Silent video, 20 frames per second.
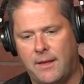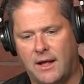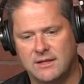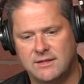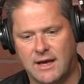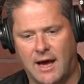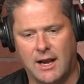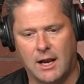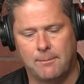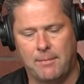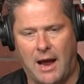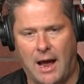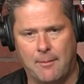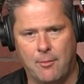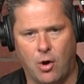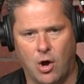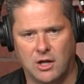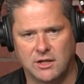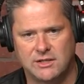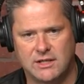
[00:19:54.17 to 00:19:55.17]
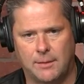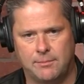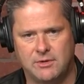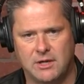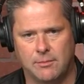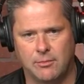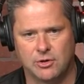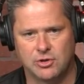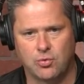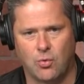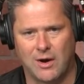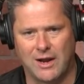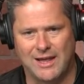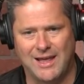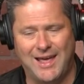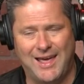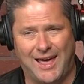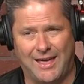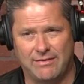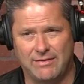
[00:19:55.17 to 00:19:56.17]
that's Alabama on September
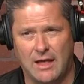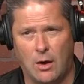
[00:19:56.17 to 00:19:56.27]
28th.